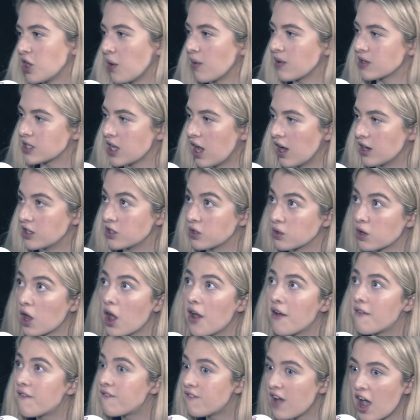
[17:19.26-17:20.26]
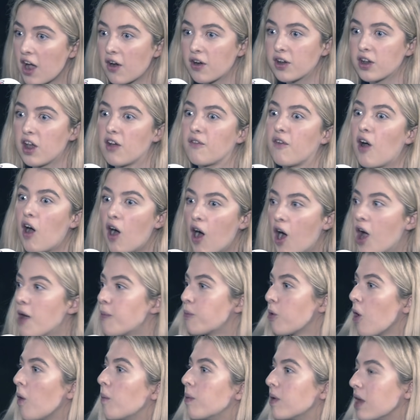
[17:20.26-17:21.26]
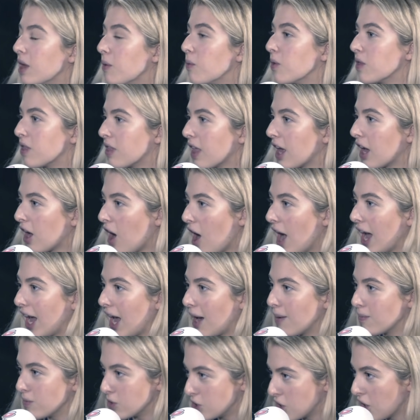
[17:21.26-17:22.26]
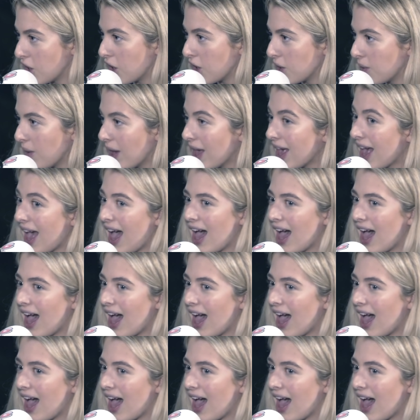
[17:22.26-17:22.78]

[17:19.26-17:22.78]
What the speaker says: so entitled. Fair enough, I probably would think I am too.